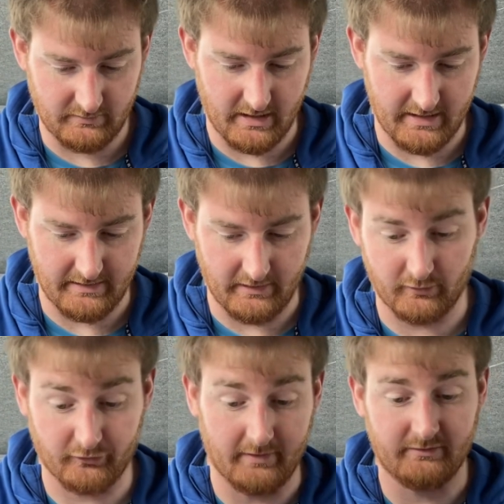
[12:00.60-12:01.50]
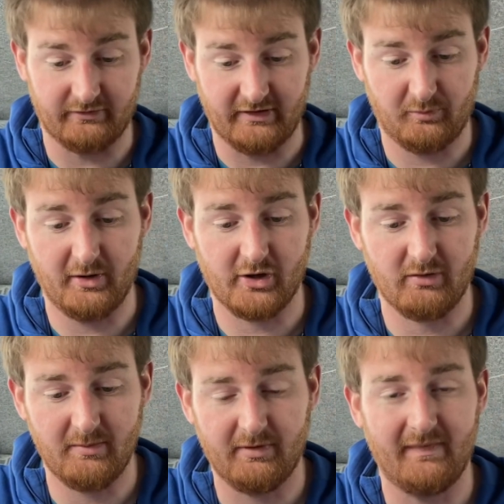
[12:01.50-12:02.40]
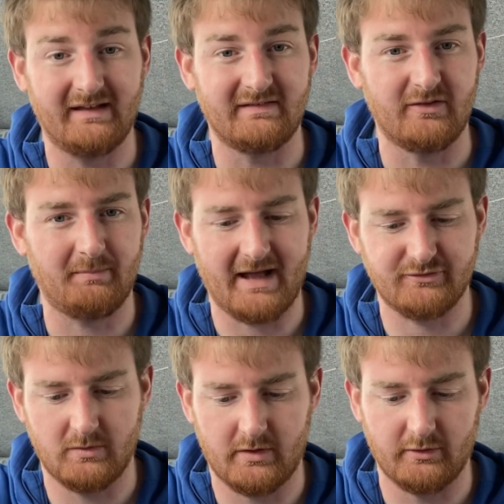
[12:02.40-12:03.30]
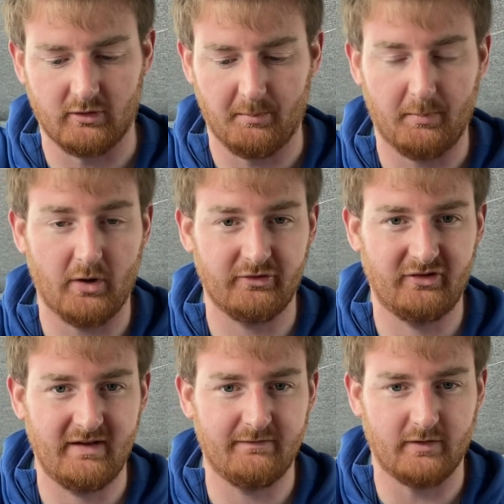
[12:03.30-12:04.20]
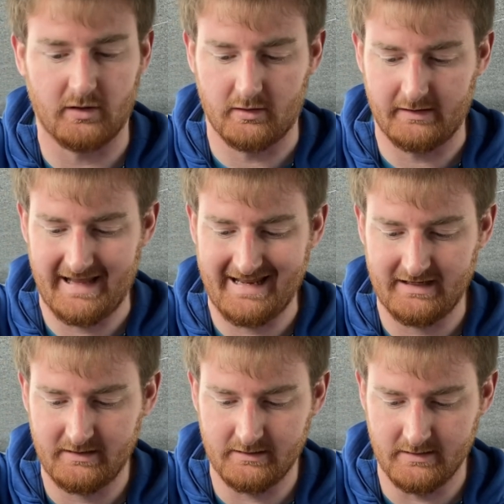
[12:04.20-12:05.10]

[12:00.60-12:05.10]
just need to put a crimp on the end of this battery one, or a positive, or in,